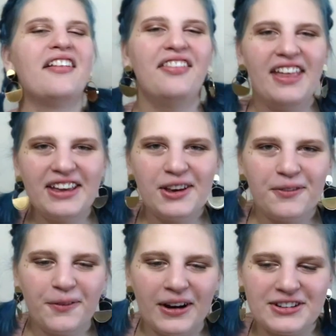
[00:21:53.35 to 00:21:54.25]
thank you
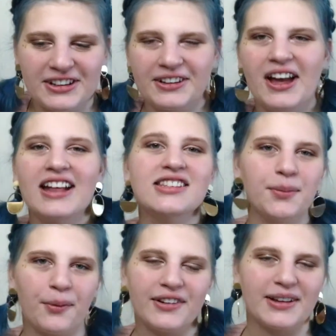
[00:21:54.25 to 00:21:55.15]
for watching and
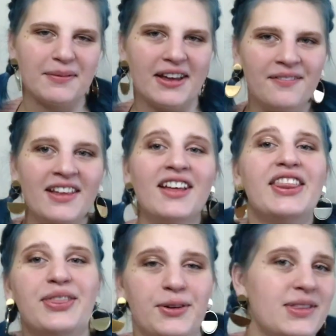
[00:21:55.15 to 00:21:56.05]
supporting me
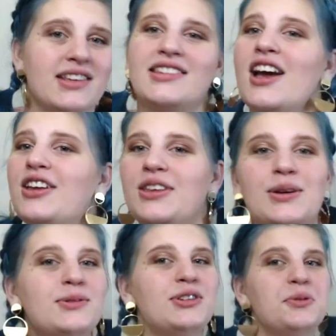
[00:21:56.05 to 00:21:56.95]
through this
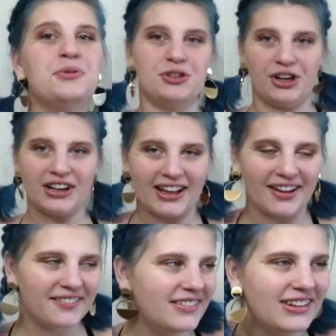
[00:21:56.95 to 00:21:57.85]
YouTube journey,
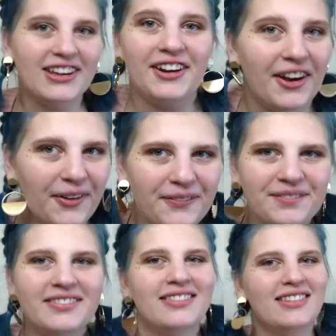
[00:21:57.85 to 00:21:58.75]
you know?
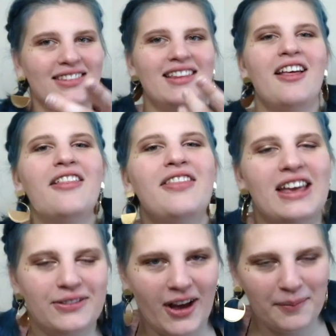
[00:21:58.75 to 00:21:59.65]

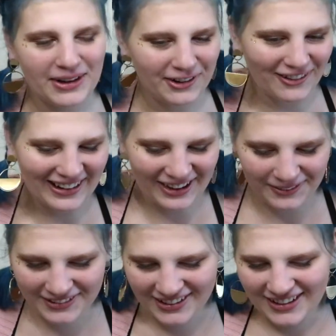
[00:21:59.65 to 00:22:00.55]
Thanks for helping a girl
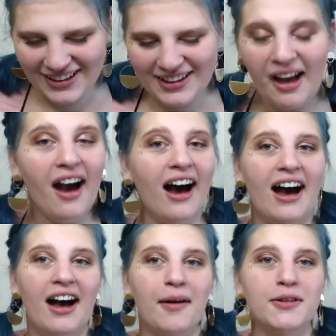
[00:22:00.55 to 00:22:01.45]
out.
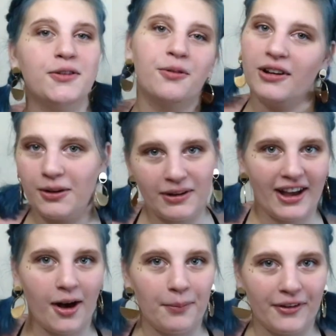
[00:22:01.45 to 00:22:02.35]
If you really want to
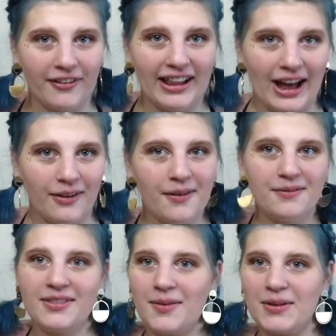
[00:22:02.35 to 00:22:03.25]
help a girl out,
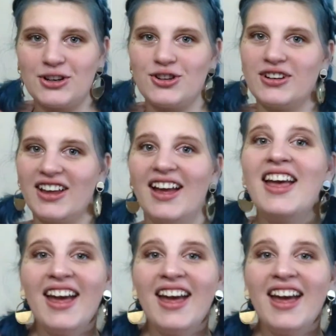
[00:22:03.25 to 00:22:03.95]
make sure to